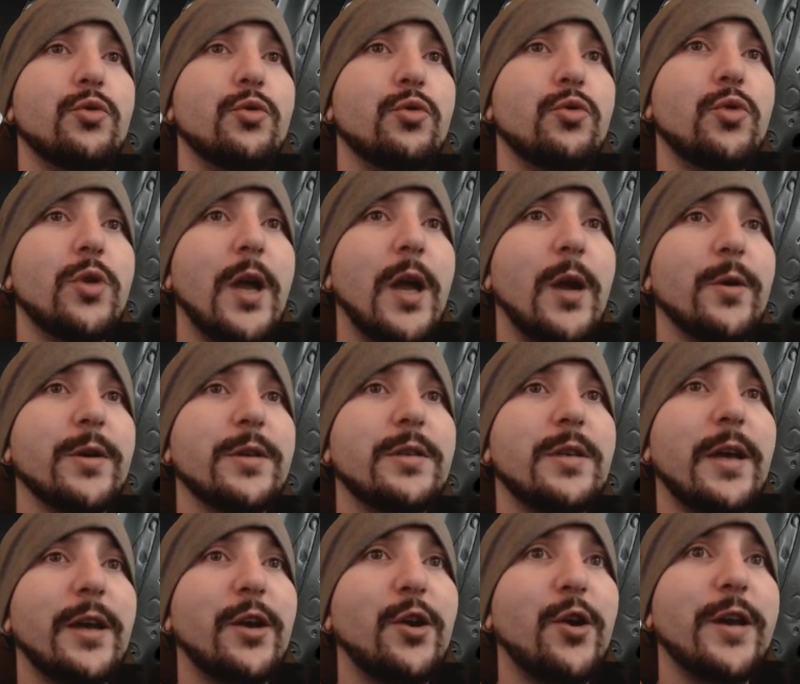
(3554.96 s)
I was
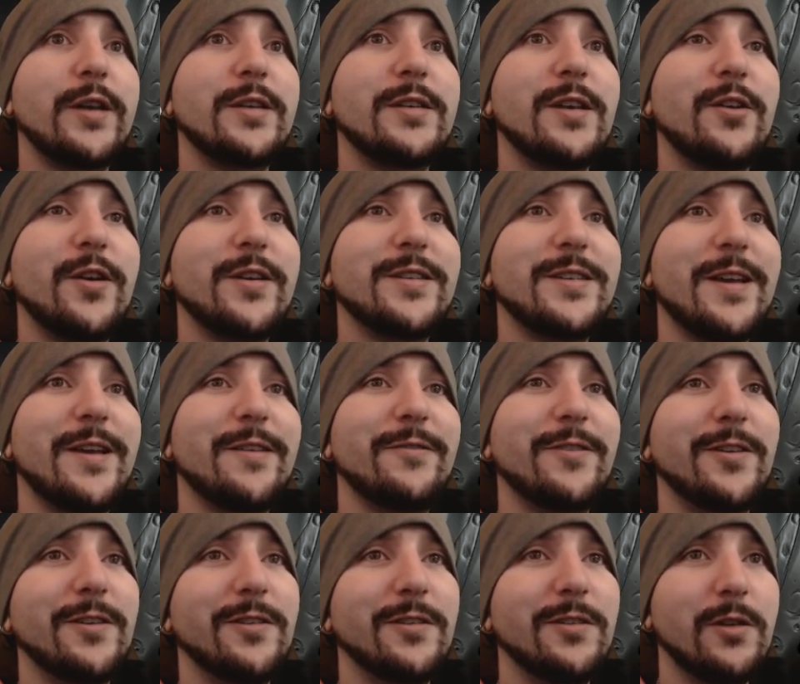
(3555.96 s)
crazy heavy.
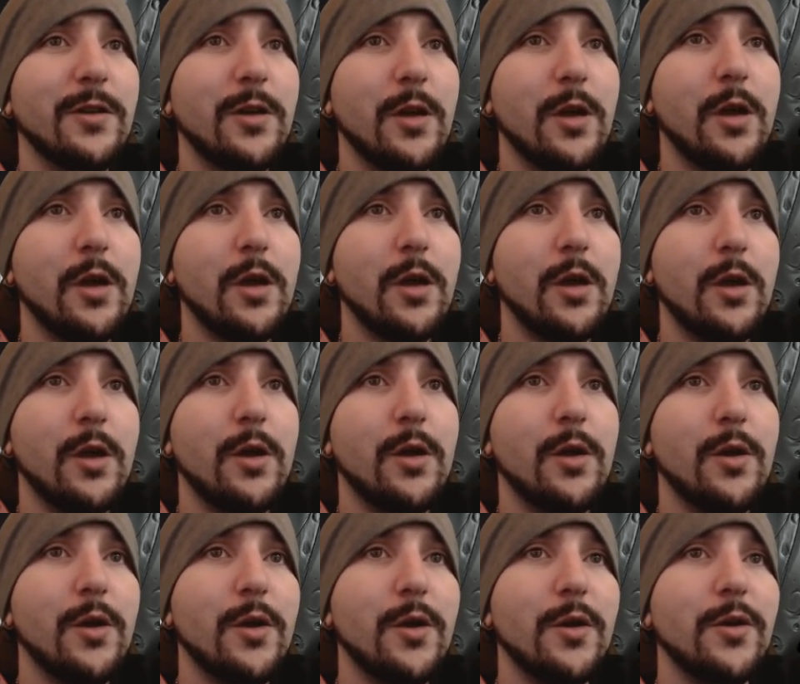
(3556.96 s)

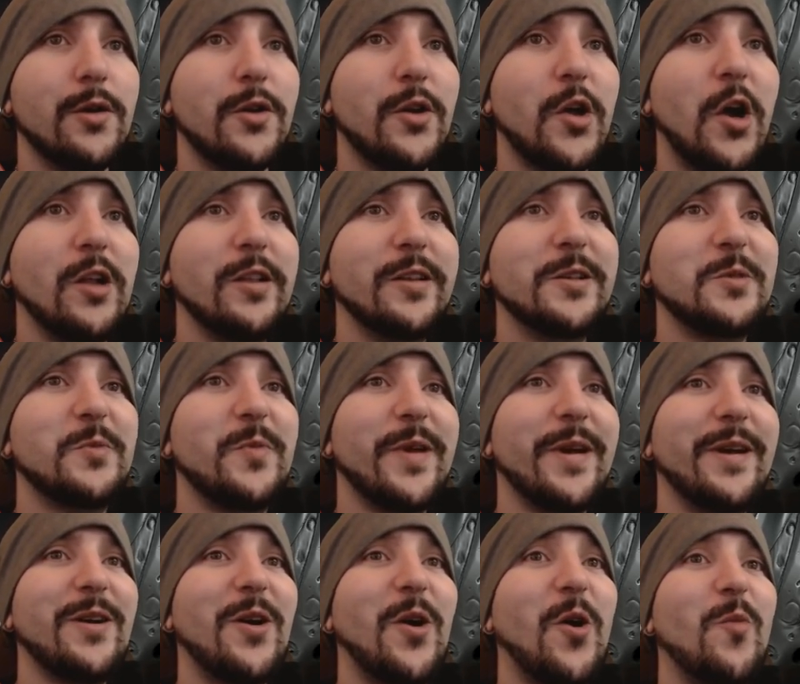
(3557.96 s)
Colin's
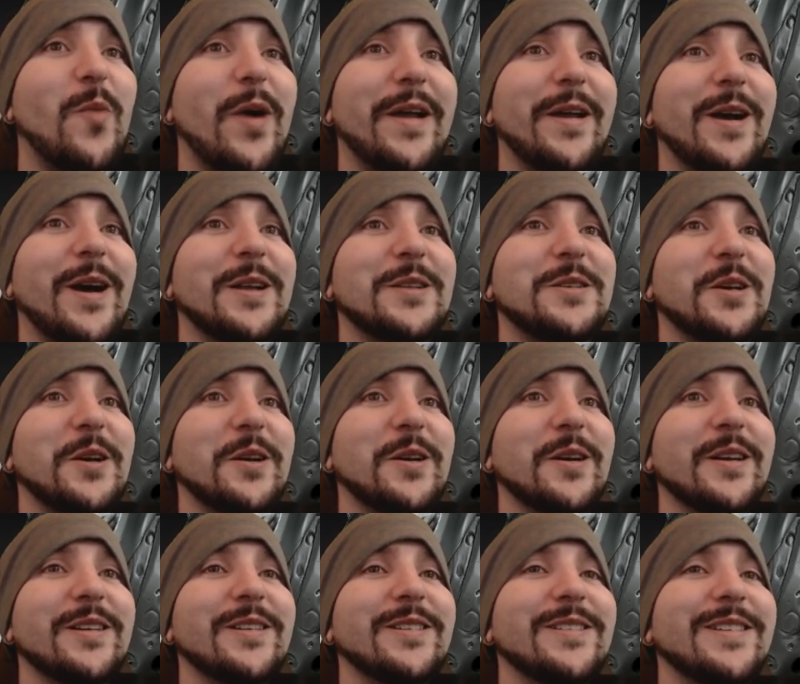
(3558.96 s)
bear. Oh my god,
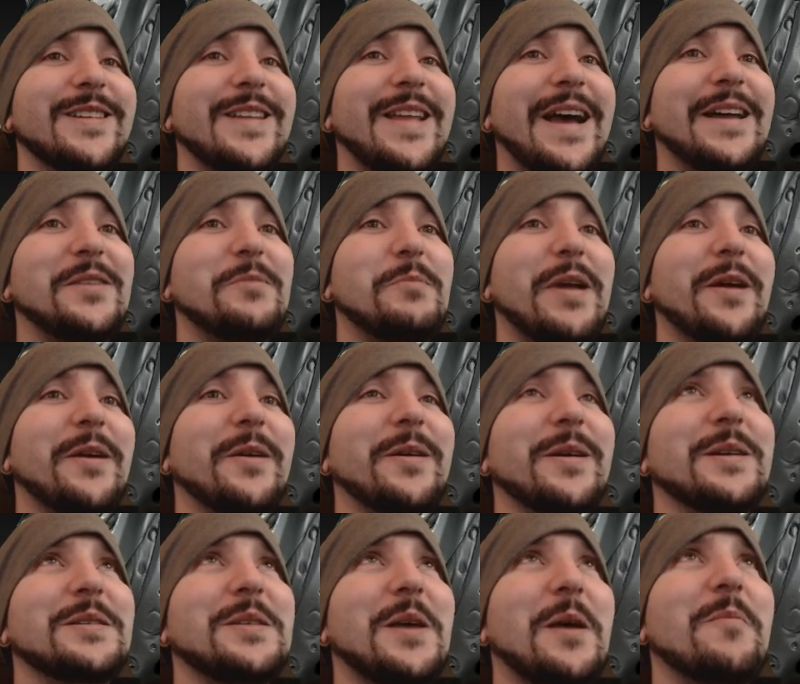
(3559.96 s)
Sergut. That bear
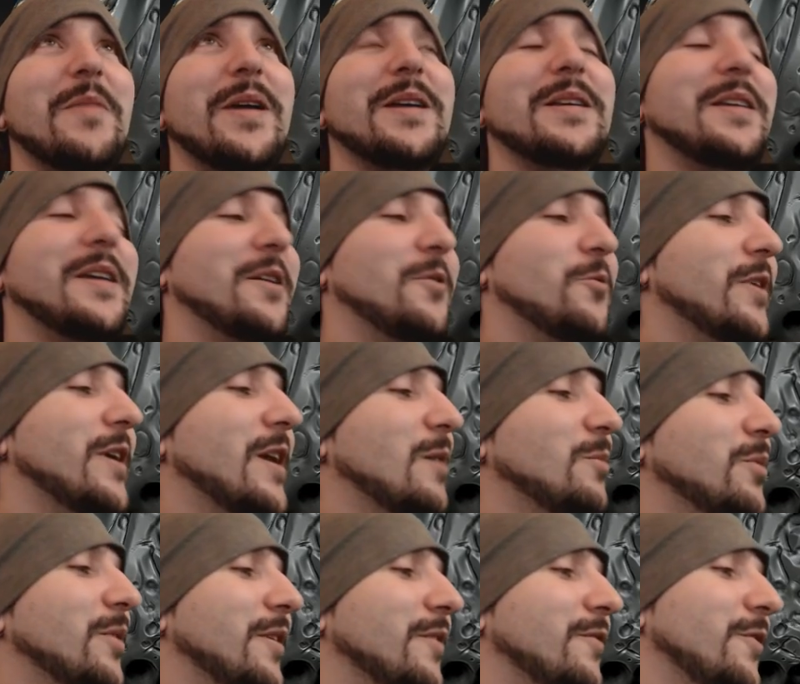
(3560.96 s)
is amazing. Here, we gotta
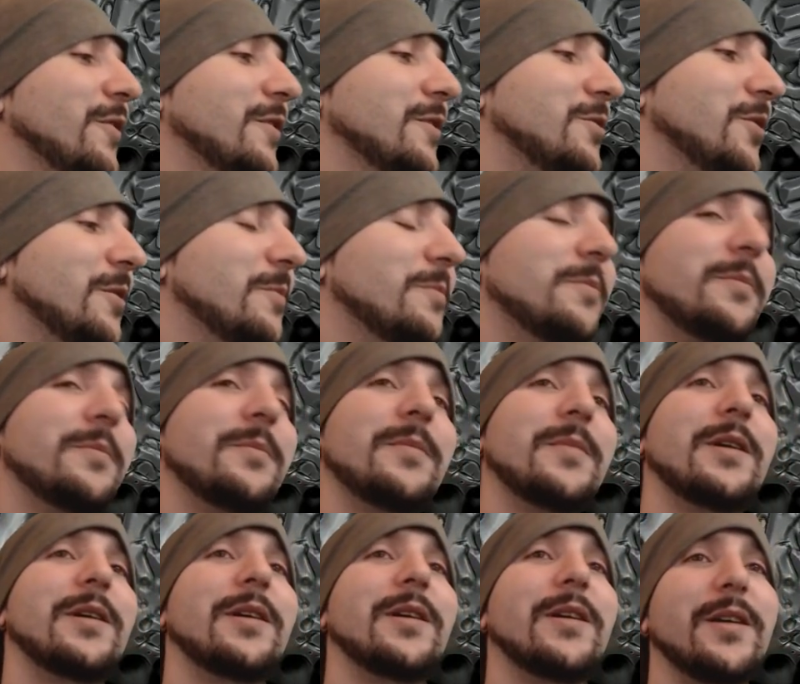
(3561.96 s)
play it for the stream.
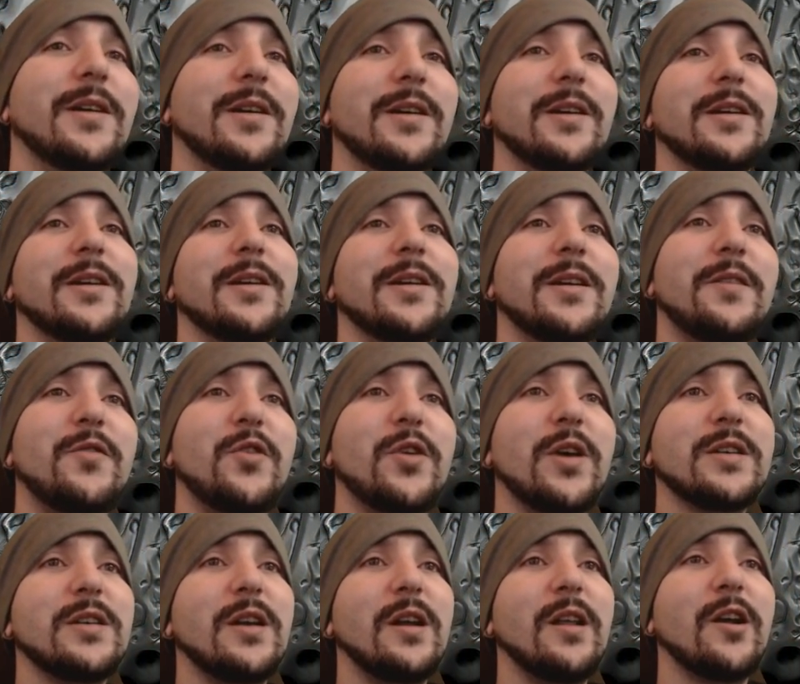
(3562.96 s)
If you
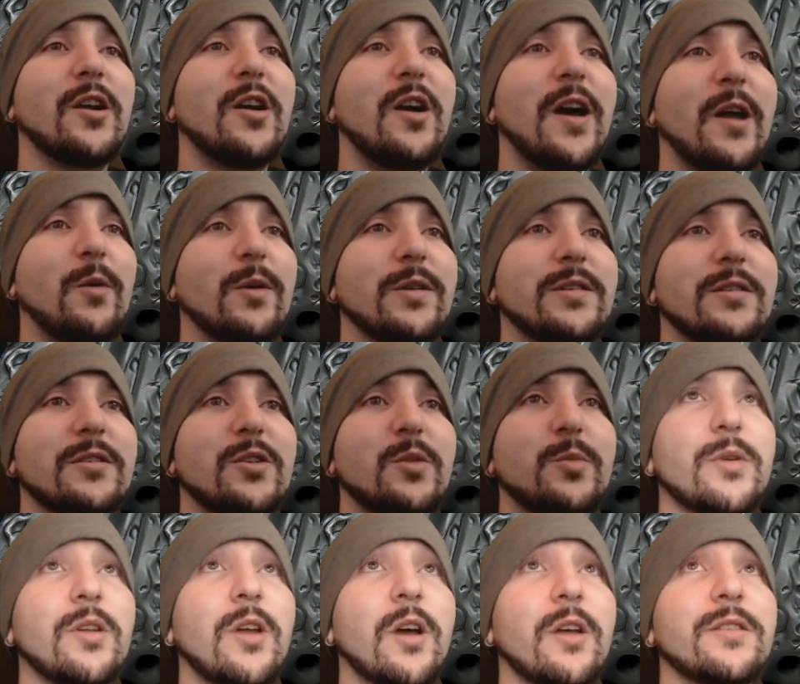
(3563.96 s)
guys are like, oh, I don't want to see a stupid.
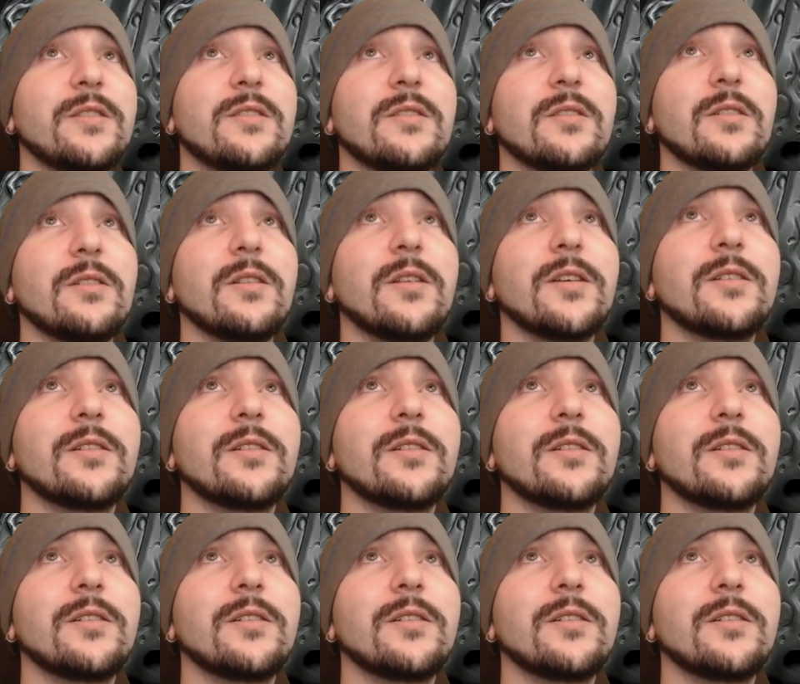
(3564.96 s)
No, this is a good link.